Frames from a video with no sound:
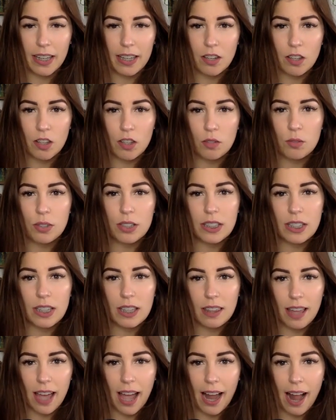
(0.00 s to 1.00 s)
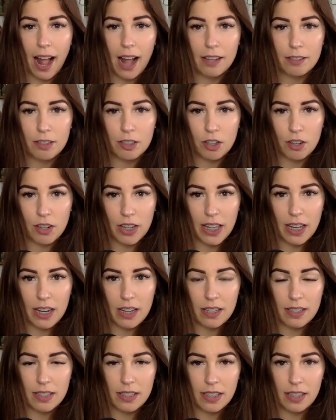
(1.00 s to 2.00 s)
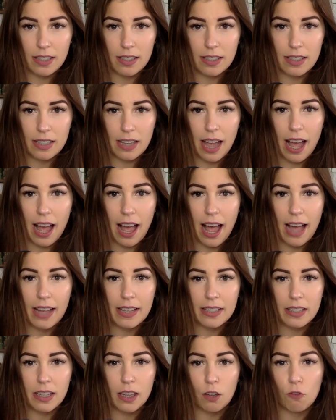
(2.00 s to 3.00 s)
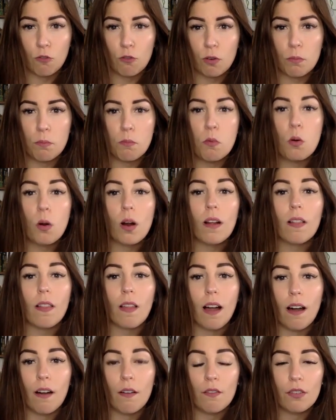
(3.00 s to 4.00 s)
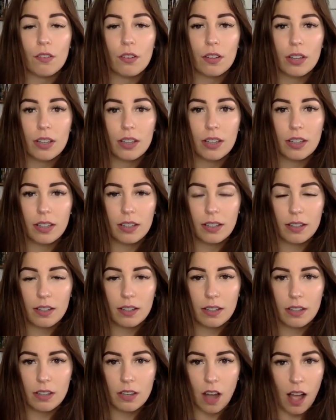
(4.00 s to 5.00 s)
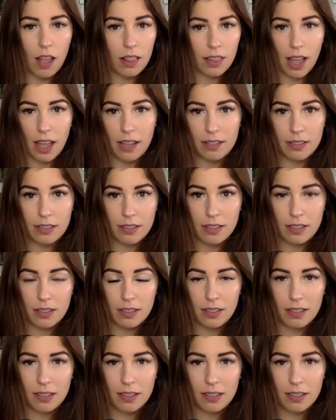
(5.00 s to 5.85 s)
can you see that as your innocence asking for more love, not less?